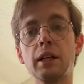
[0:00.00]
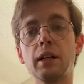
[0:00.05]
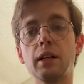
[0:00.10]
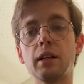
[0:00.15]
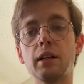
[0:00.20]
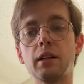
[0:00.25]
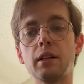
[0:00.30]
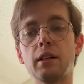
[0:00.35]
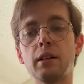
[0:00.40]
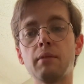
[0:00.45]

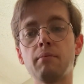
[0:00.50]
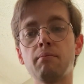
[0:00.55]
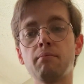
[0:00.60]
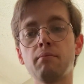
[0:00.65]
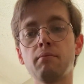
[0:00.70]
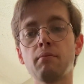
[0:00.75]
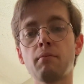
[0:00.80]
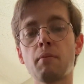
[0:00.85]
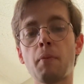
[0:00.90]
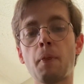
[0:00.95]

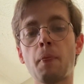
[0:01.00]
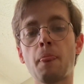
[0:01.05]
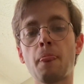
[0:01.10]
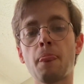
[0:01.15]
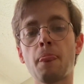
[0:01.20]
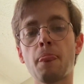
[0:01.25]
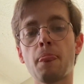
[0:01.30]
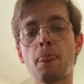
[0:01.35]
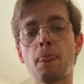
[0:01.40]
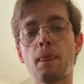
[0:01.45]

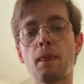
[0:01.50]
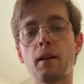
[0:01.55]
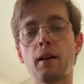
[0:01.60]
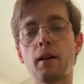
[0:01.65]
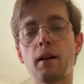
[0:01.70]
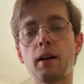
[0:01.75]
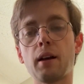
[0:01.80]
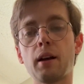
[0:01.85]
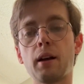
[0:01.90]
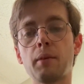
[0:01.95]

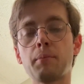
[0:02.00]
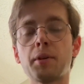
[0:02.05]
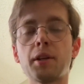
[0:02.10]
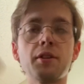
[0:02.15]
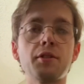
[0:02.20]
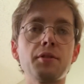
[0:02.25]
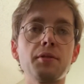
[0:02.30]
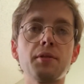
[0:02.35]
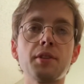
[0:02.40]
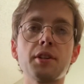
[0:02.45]
I'm going
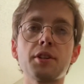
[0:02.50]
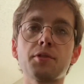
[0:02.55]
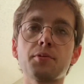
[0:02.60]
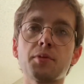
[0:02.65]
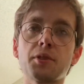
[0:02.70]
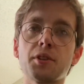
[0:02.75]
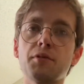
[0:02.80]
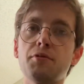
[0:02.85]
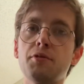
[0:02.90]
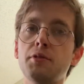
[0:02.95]
to do this
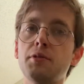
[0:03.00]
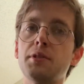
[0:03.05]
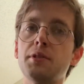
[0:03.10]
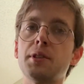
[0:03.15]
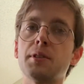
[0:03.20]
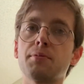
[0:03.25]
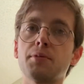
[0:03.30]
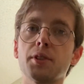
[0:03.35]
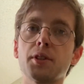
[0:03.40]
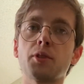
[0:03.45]
with a few
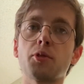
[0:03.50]
different